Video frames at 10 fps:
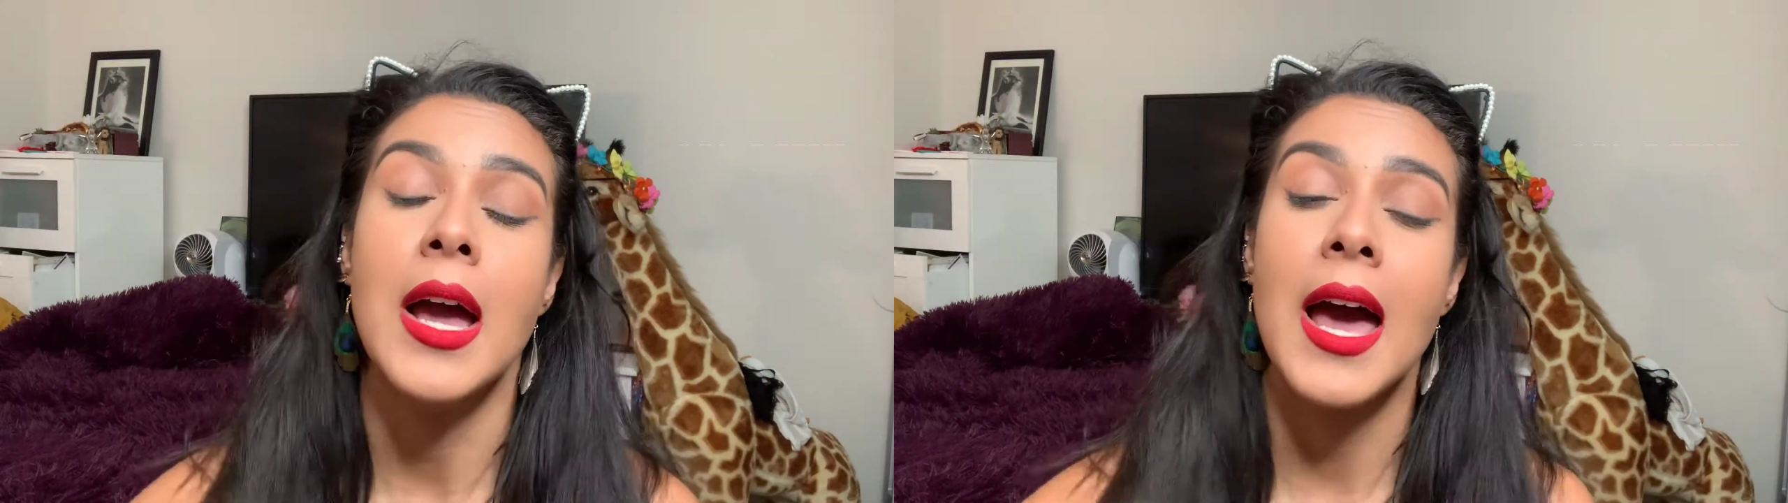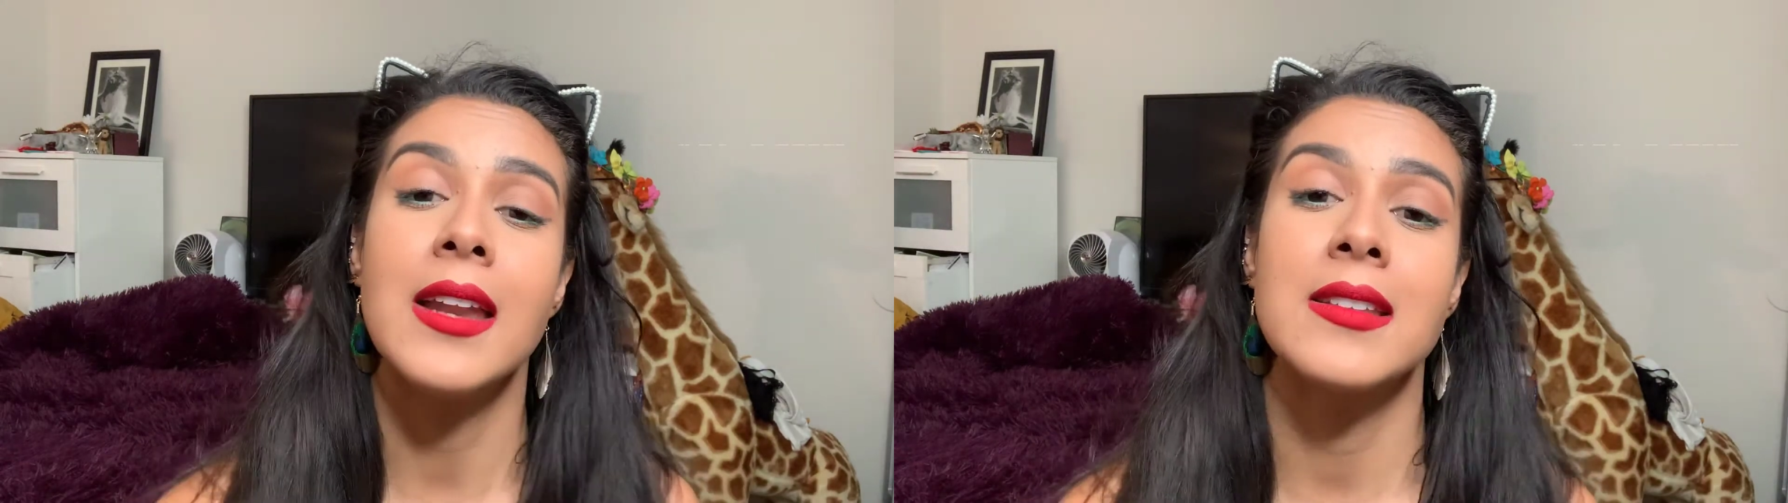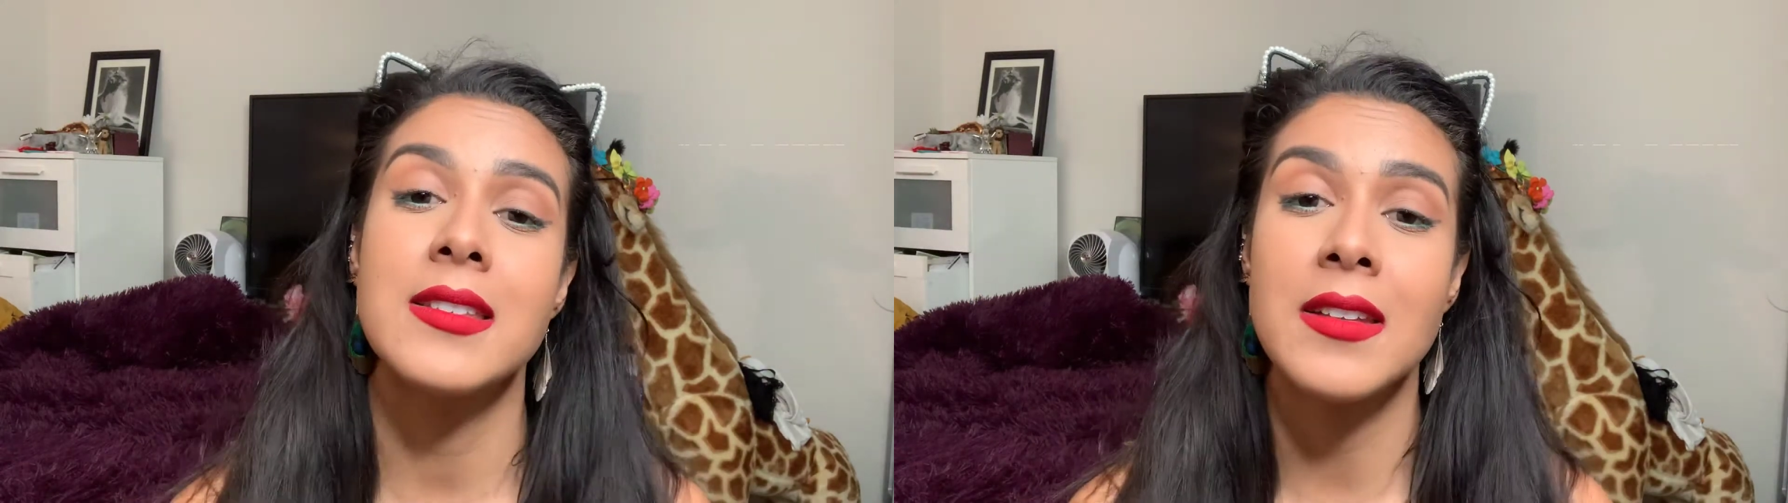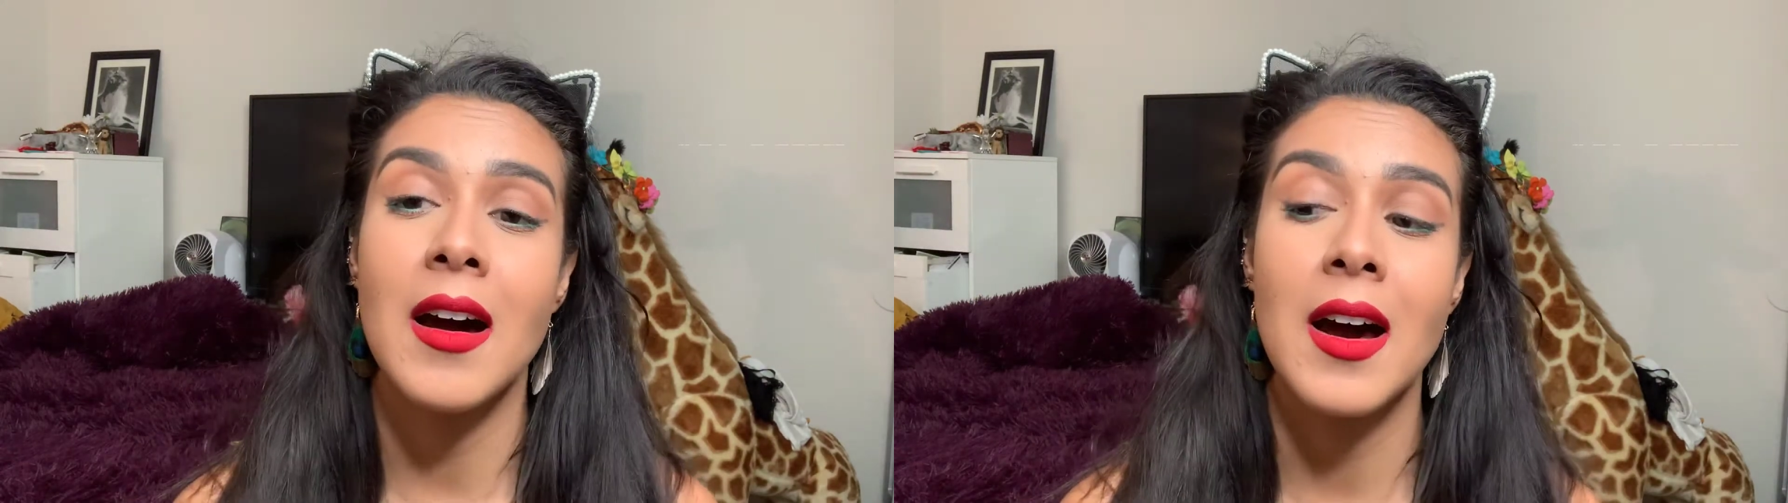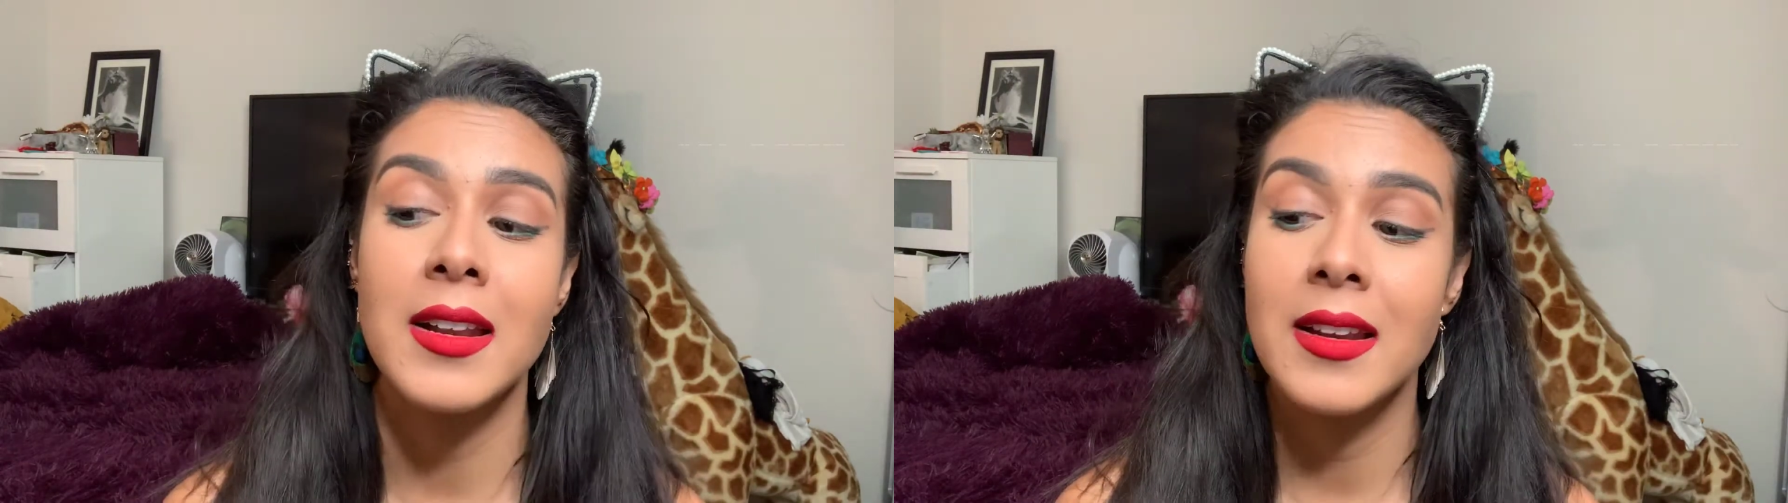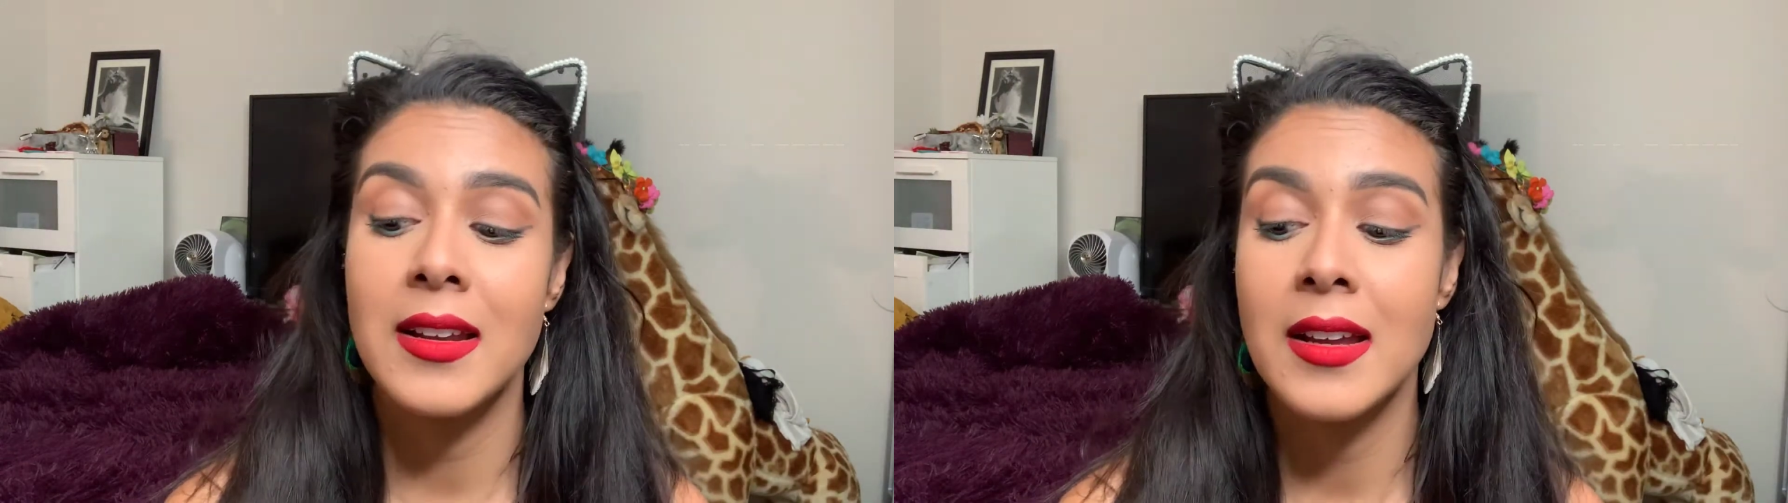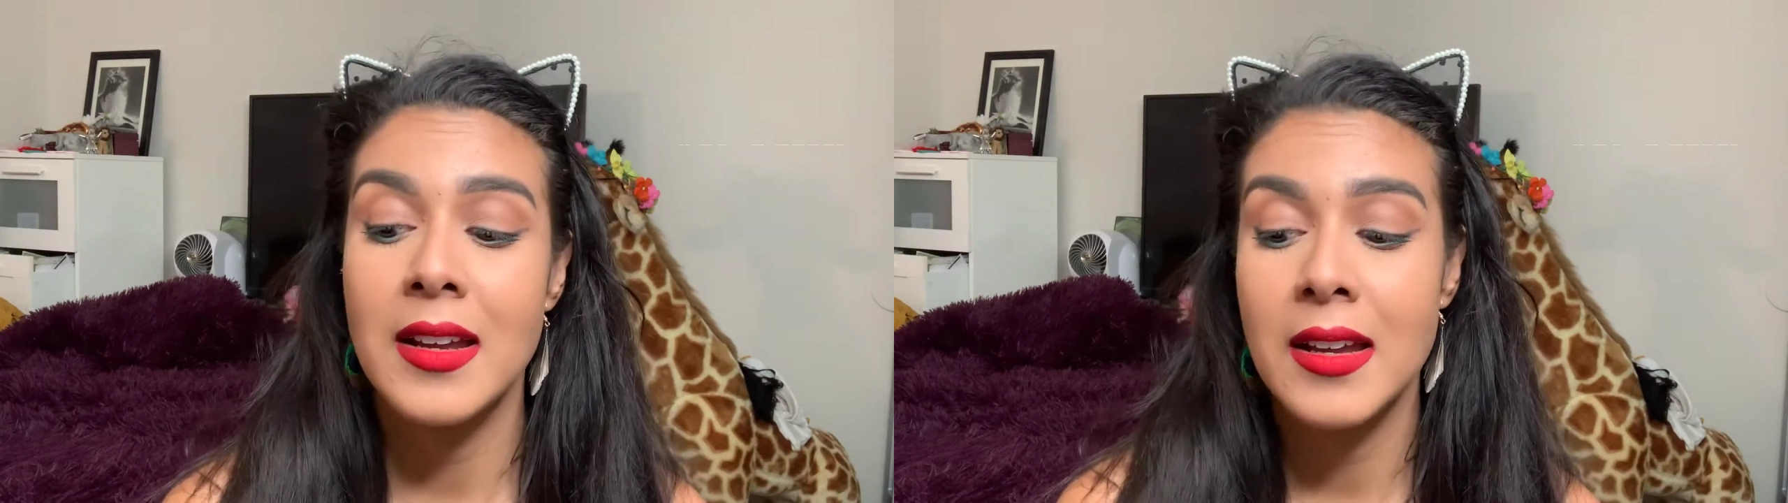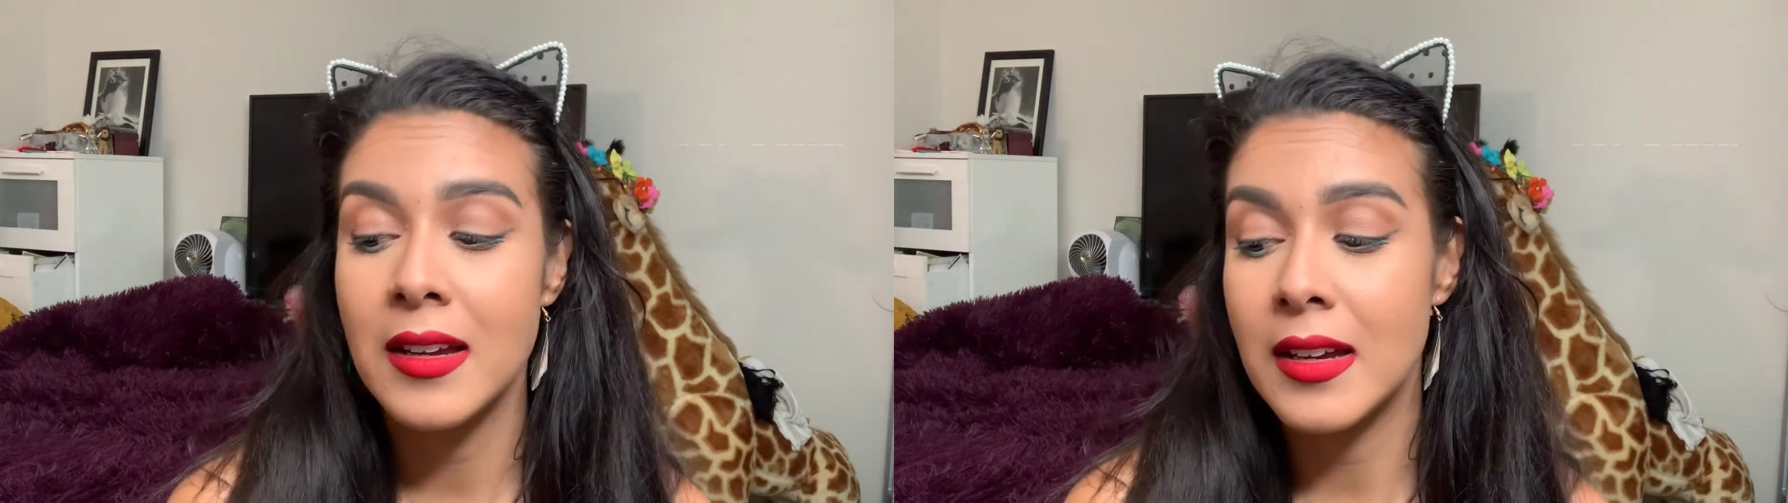And it's not,
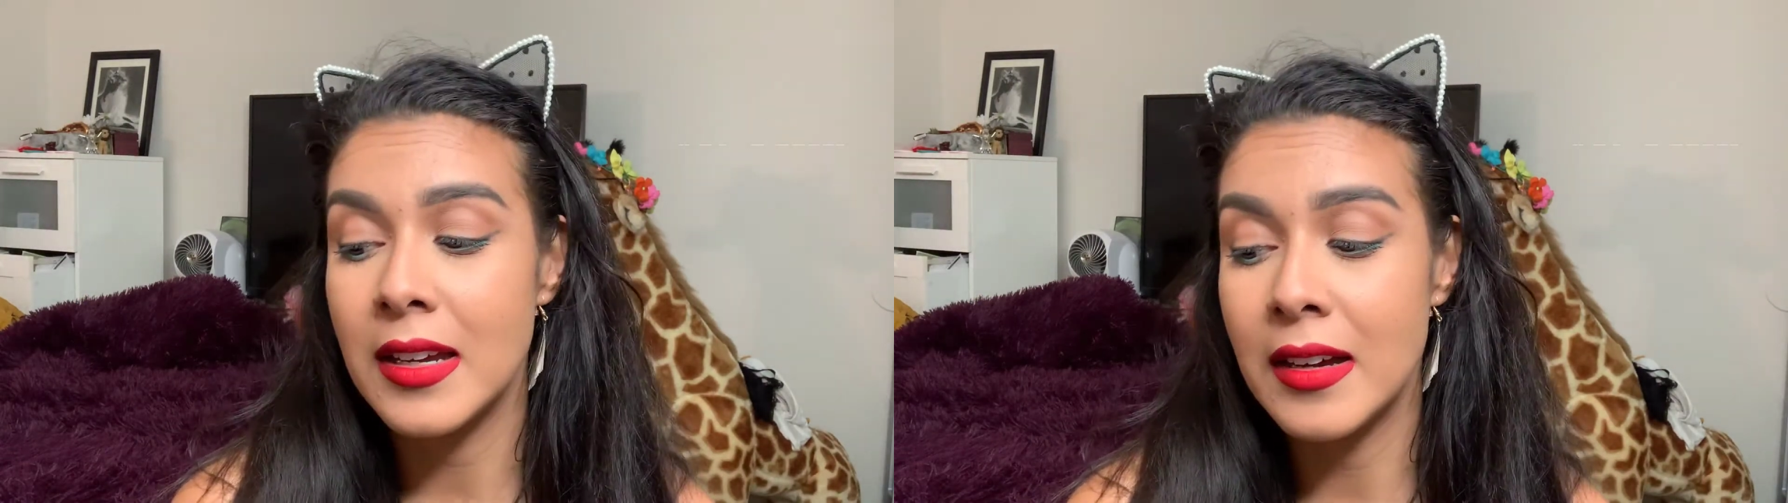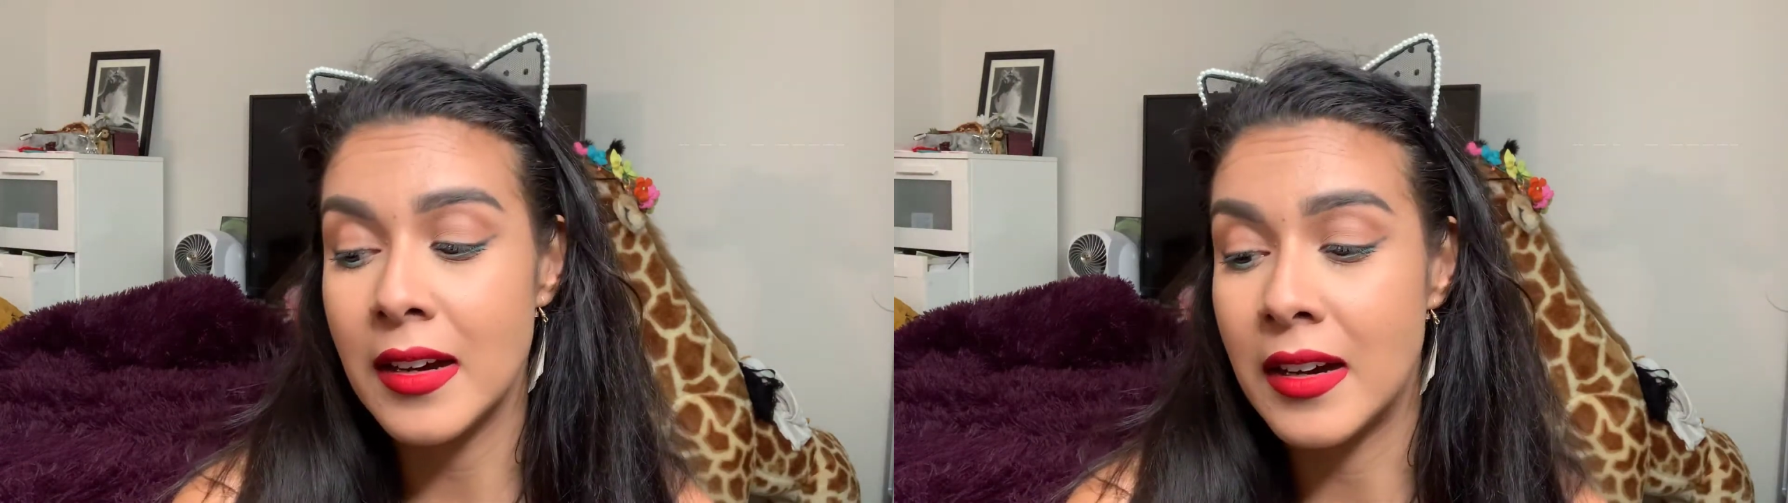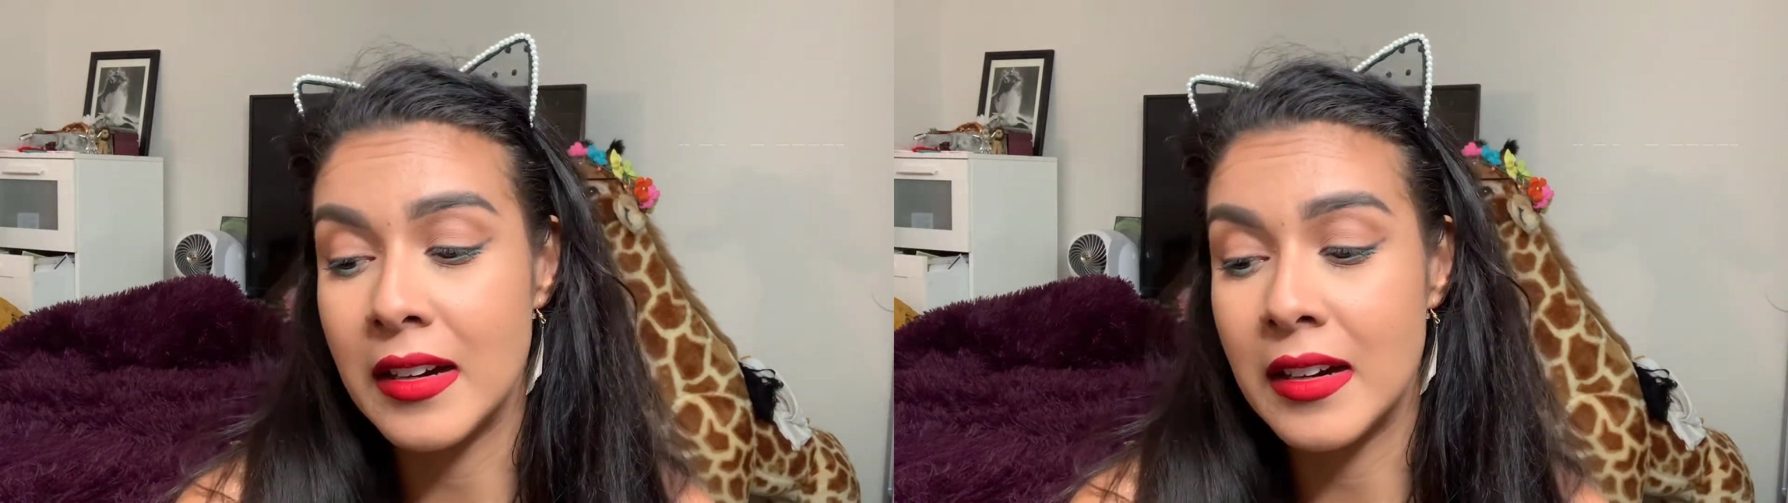uh,